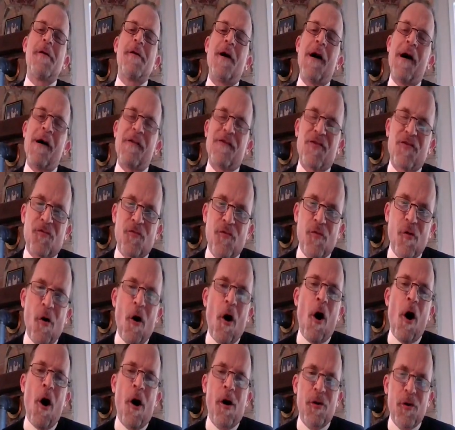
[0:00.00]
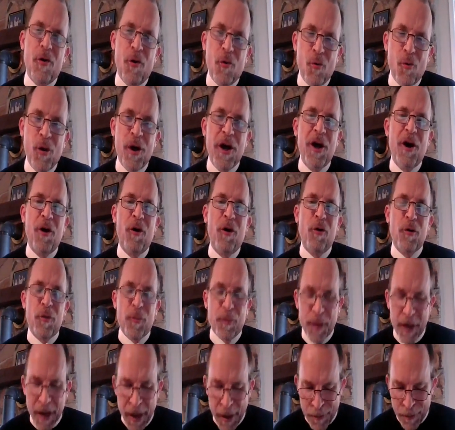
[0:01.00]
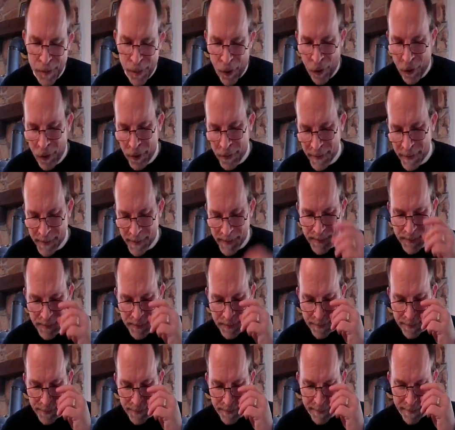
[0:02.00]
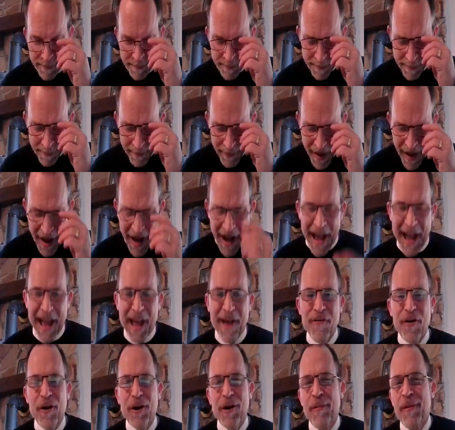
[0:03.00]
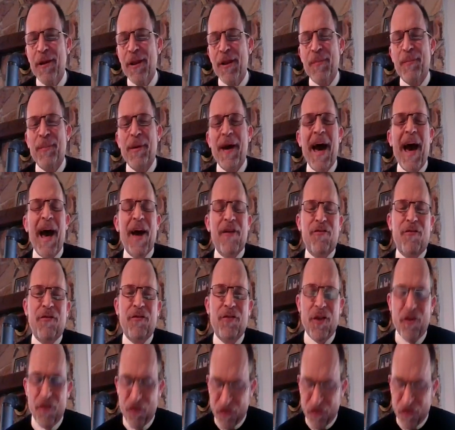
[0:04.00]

of strong-willed people. I have only been the pastor of this